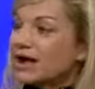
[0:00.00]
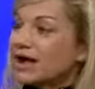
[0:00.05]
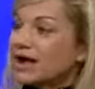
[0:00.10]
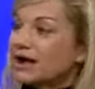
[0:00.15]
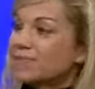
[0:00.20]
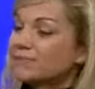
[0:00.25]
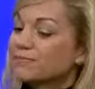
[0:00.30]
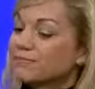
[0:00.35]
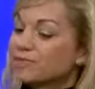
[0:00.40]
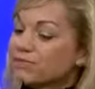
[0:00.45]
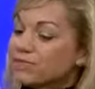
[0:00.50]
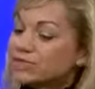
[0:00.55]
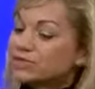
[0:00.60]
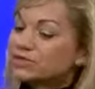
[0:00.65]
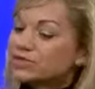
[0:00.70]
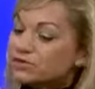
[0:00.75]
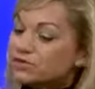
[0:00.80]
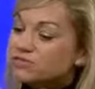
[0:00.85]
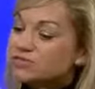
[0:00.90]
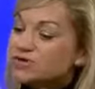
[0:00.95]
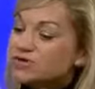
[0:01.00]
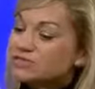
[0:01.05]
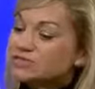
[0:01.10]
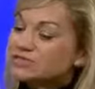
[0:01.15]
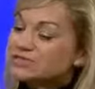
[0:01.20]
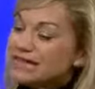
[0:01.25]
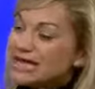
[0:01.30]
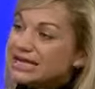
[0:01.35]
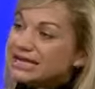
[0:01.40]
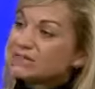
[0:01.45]
Uh, but we do
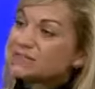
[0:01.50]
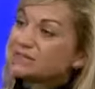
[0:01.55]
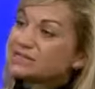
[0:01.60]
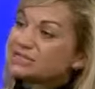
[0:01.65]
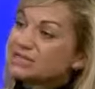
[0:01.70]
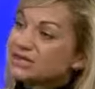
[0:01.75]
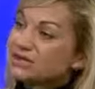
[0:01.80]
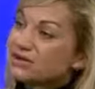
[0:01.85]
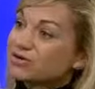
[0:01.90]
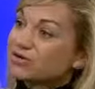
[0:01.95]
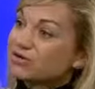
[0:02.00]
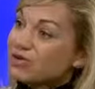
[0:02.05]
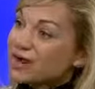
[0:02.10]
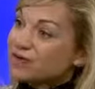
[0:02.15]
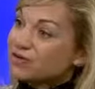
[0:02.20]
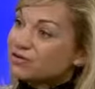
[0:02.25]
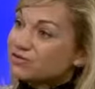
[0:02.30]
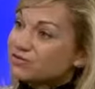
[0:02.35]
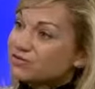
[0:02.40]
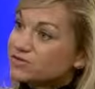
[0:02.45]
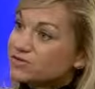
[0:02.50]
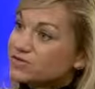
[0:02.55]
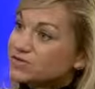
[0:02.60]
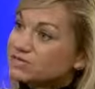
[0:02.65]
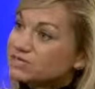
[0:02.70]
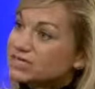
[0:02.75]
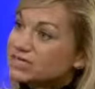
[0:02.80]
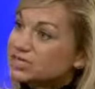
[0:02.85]
focus 80% on regular food,